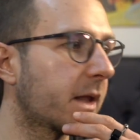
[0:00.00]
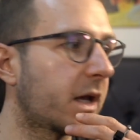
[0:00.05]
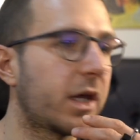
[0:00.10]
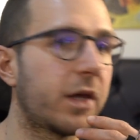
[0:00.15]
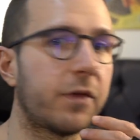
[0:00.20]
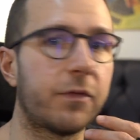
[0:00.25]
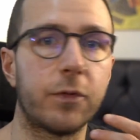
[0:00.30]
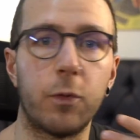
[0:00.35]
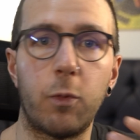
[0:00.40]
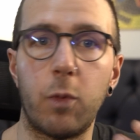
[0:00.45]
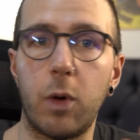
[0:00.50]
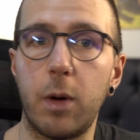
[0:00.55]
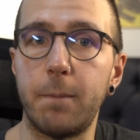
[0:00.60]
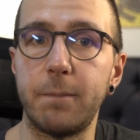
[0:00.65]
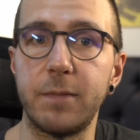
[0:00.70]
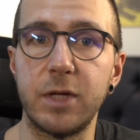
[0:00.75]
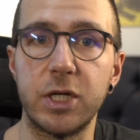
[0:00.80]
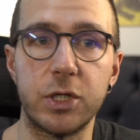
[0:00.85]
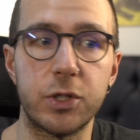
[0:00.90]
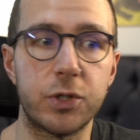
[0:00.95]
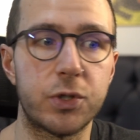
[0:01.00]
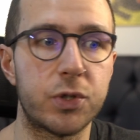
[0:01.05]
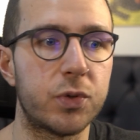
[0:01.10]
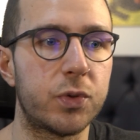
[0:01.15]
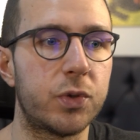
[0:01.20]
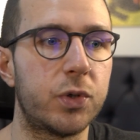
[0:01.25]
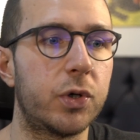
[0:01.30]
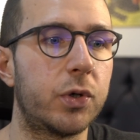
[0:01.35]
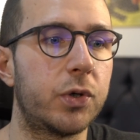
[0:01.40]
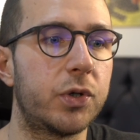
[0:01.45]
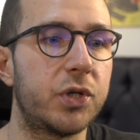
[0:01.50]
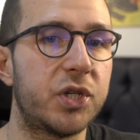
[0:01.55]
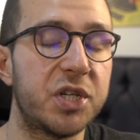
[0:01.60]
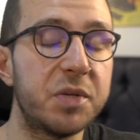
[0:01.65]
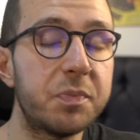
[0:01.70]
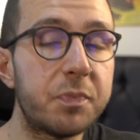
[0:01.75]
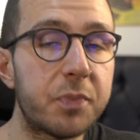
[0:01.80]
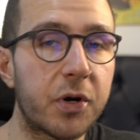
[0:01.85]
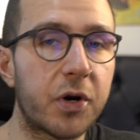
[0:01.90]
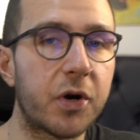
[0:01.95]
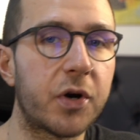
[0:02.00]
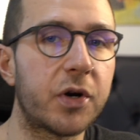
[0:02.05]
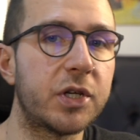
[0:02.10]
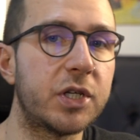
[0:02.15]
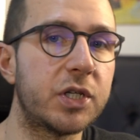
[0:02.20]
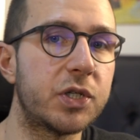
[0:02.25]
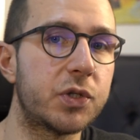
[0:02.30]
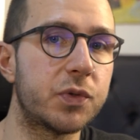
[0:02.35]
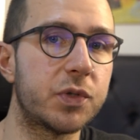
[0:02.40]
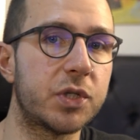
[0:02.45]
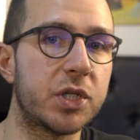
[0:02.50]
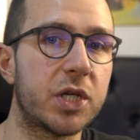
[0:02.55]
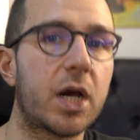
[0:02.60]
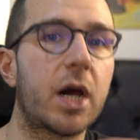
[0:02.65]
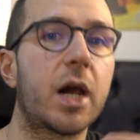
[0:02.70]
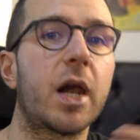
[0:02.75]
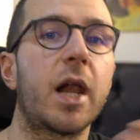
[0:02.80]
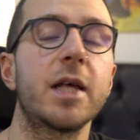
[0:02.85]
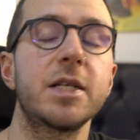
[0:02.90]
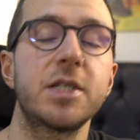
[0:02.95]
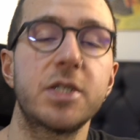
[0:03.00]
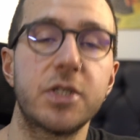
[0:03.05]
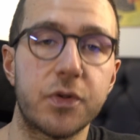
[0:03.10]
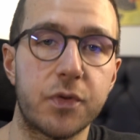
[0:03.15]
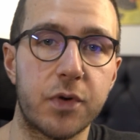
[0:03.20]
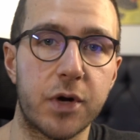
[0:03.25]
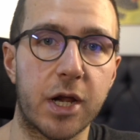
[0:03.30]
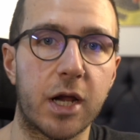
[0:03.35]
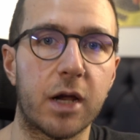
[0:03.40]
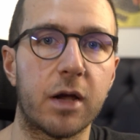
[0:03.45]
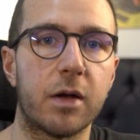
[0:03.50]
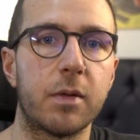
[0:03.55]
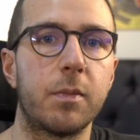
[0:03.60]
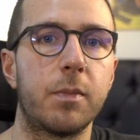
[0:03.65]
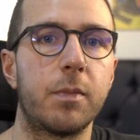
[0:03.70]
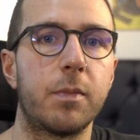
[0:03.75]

If you want me to go deeper into the clustering